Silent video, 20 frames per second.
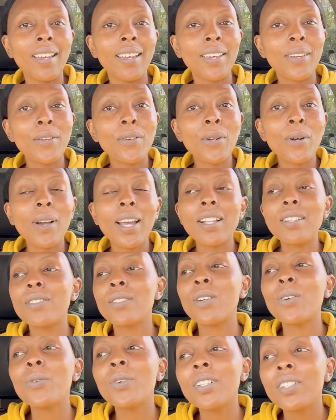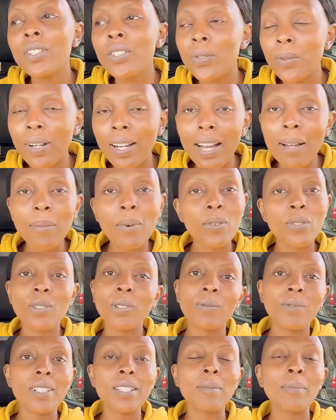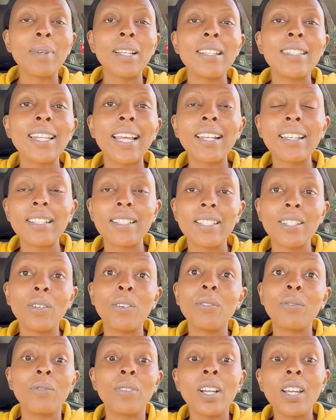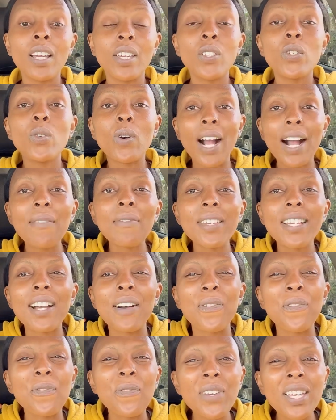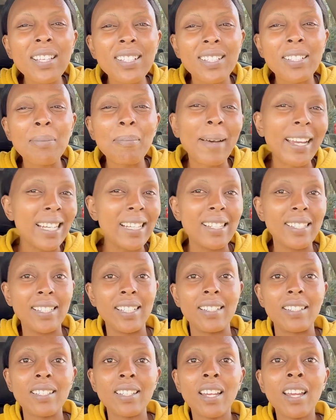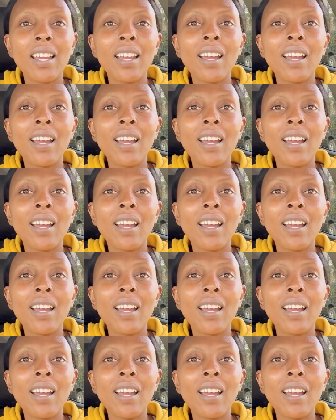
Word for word: you know and so we need to come out of this mentality of you know having a fixed mindset